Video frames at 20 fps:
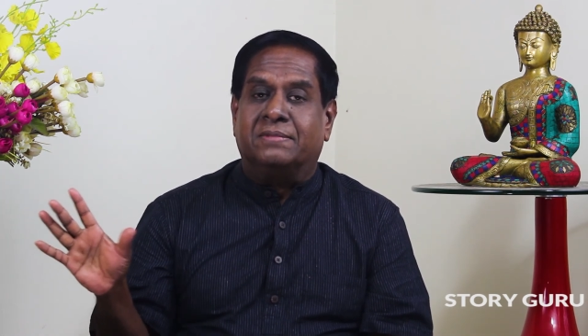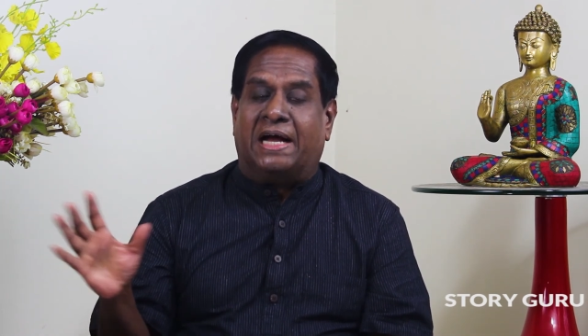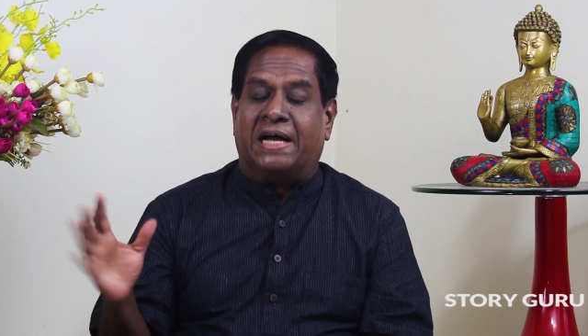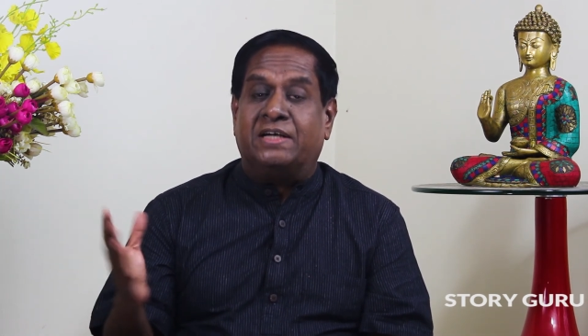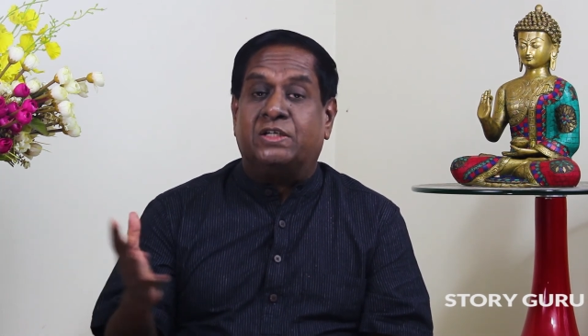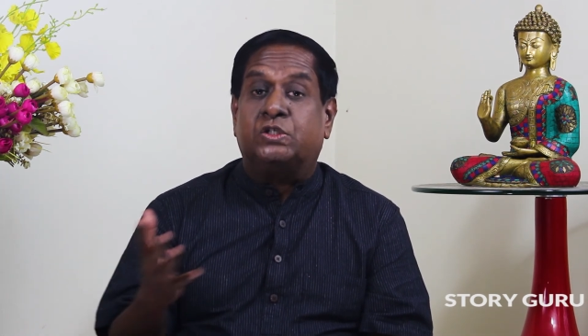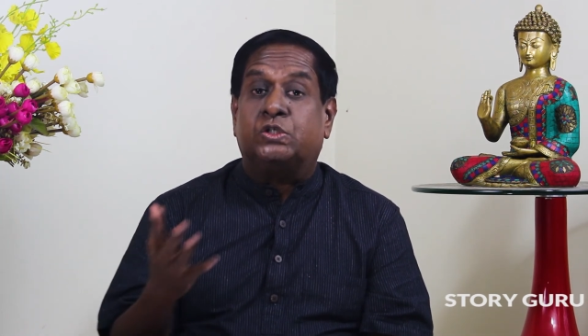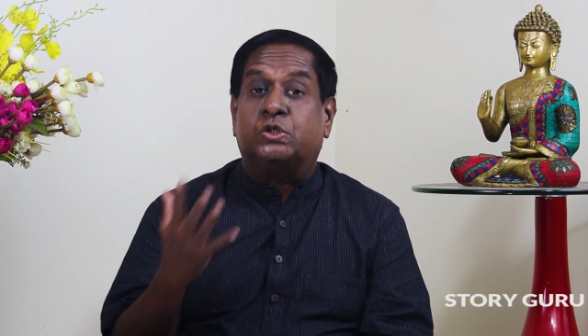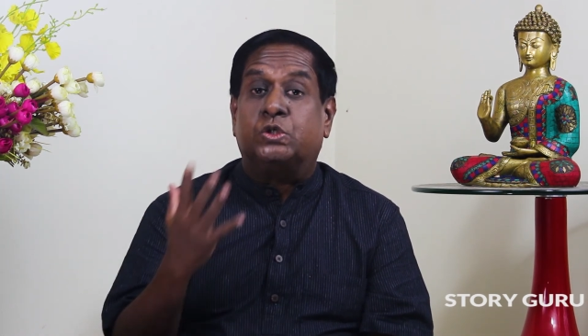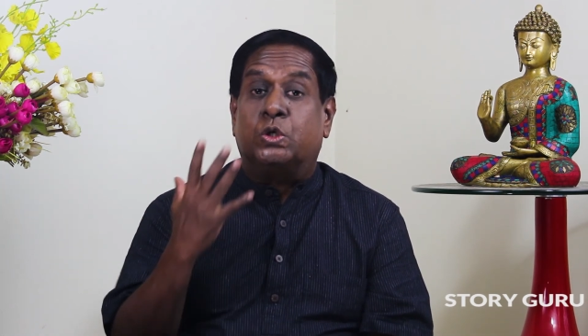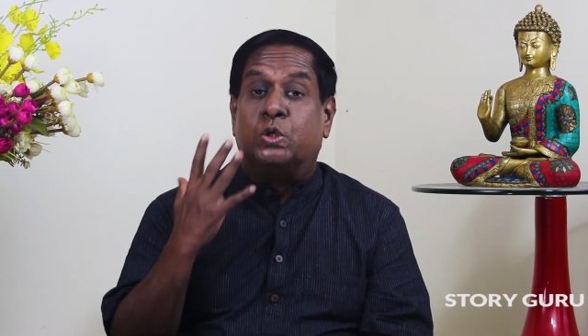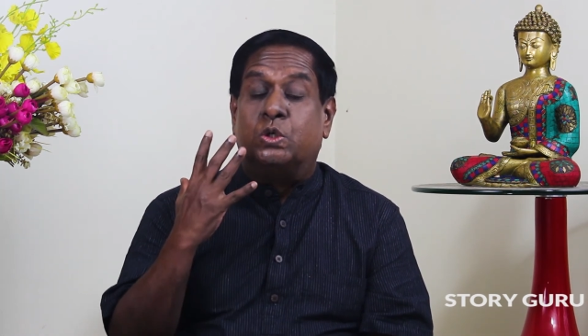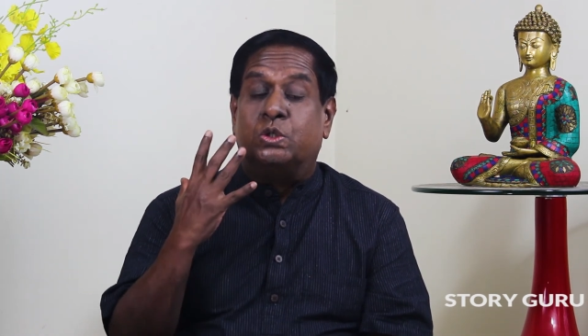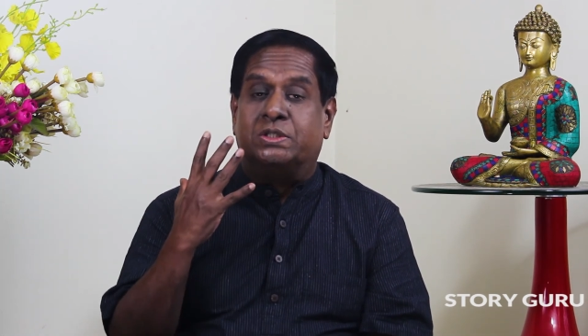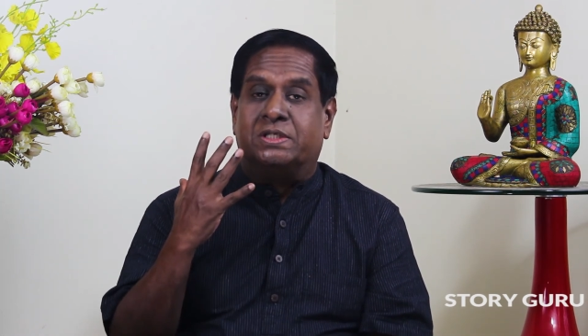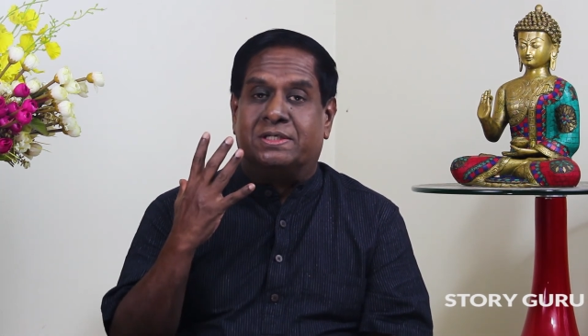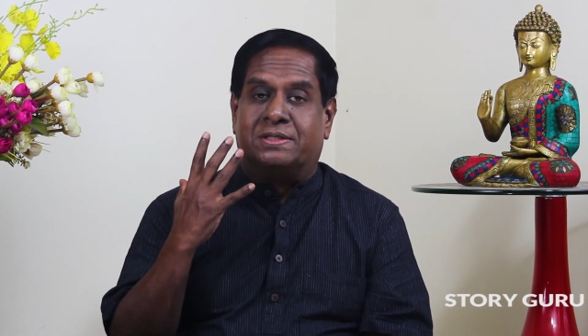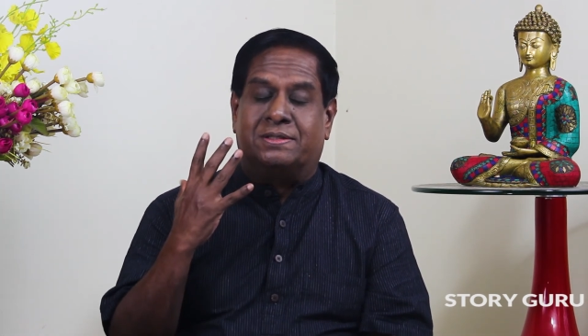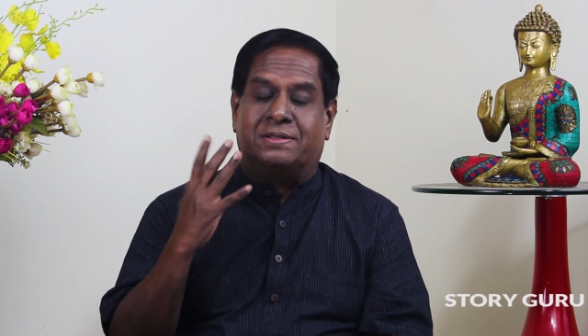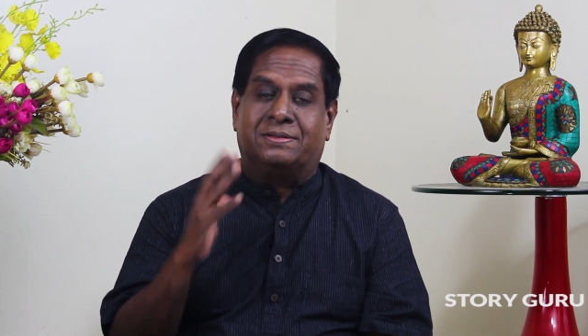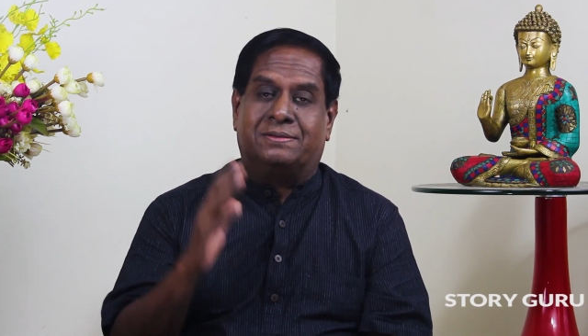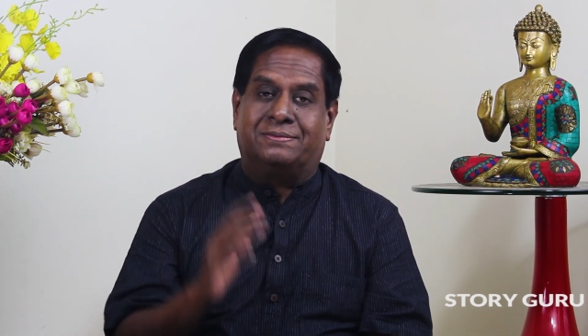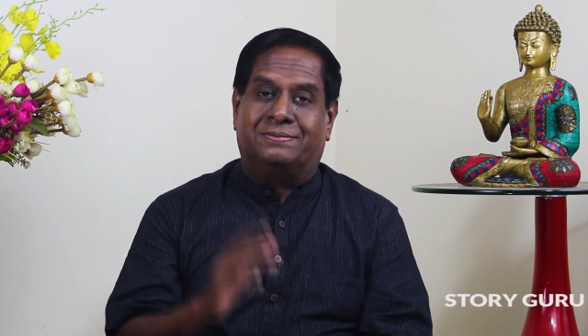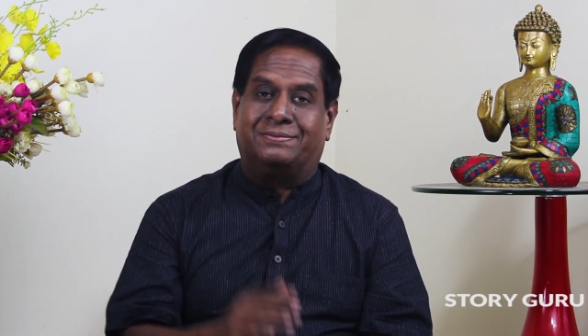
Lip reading: and stores it.